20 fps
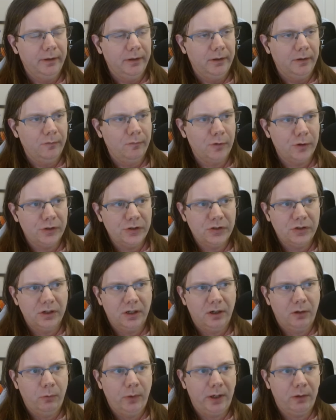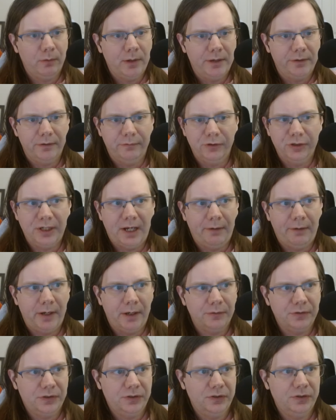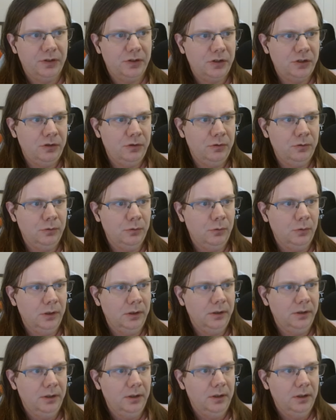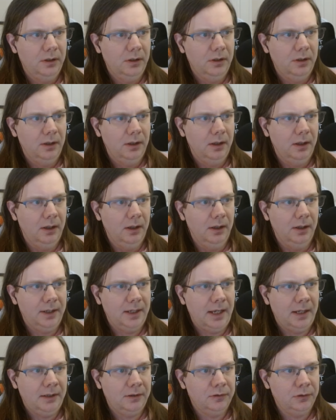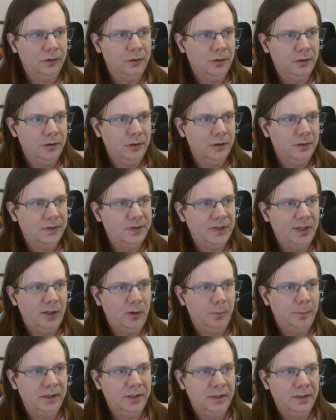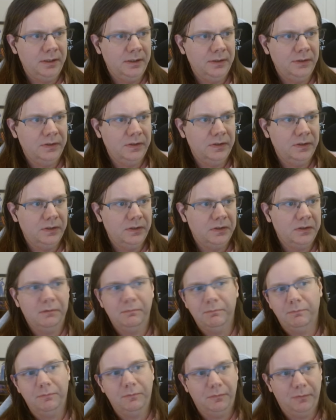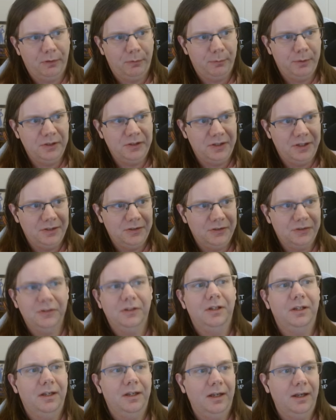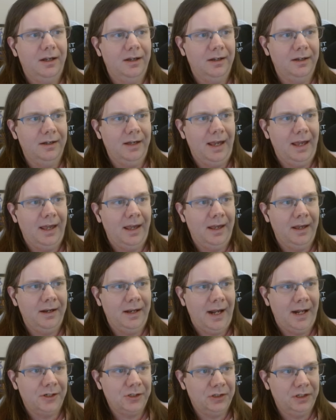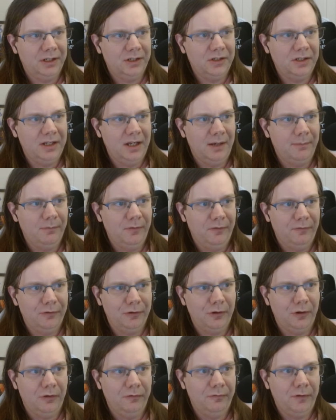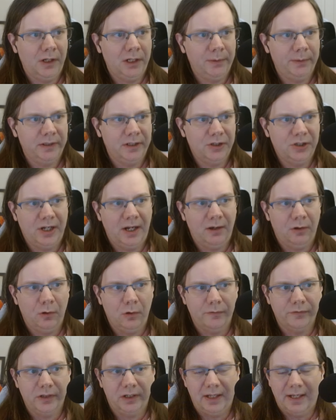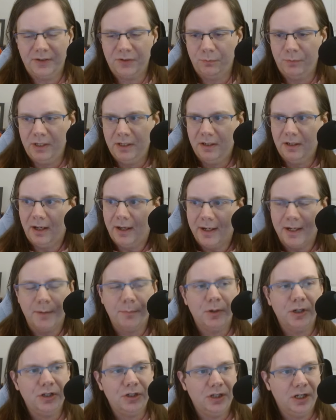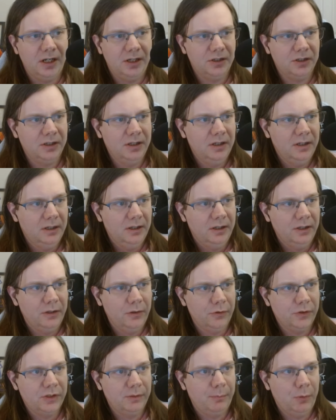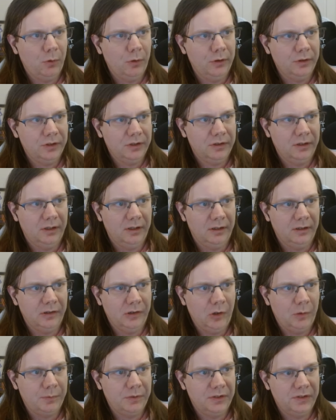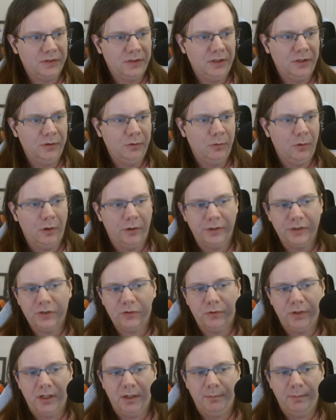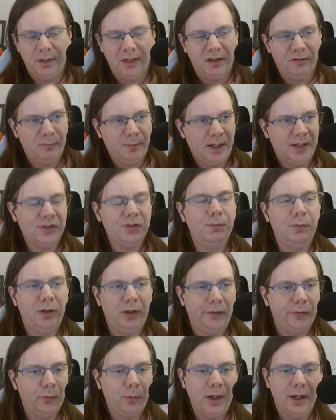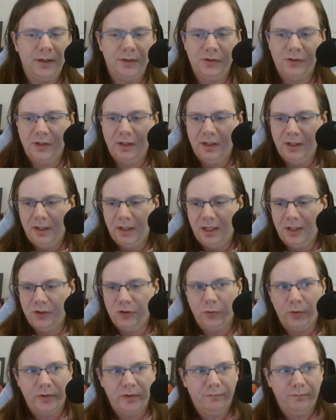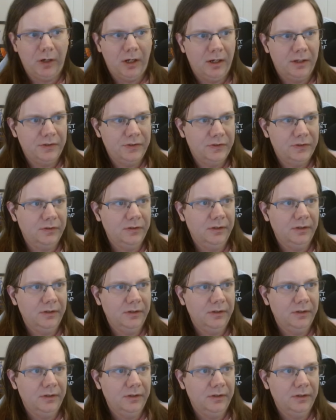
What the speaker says: First, a quick round of shout outs to Keckler, Selby's, 3Zs, and Hatchling DM for following the channel over the last week. I appreciate your support. Hope to see you on a stream if possible. Otherwise, enjoy the VODs.